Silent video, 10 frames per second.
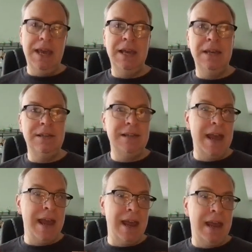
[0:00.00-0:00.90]
is
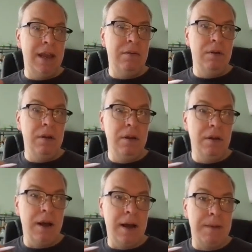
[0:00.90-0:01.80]
a
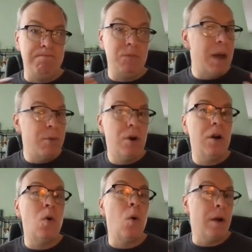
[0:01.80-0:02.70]

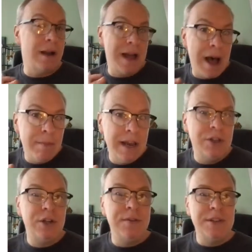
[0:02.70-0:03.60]
number or a
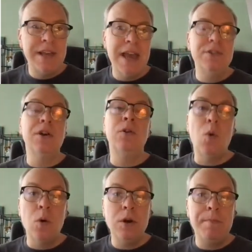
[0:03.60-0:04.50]
combination, in this case an
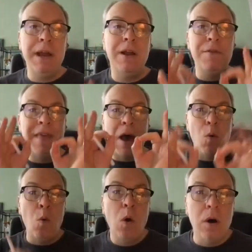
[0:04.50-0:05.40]
order pair
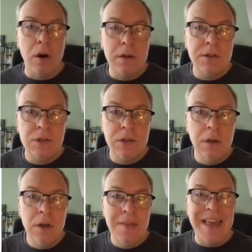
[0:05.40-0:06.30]
that works,
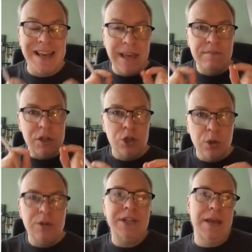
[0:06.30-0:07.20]
that gives a
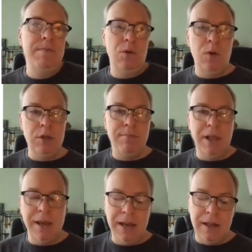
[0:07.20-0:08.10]
true statement when you
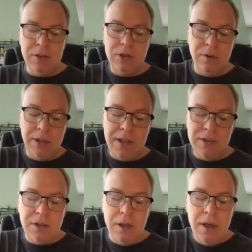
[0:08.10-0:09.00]
plug it in. So
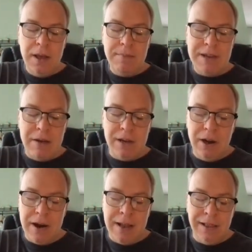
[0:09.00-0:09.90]
let's come down
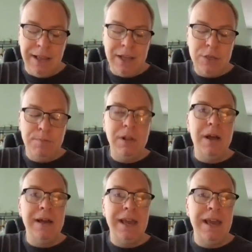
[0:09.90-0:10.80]
here and let's
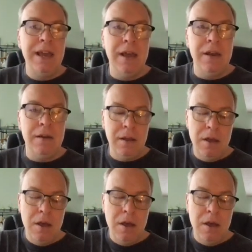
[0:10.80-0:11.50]
plug in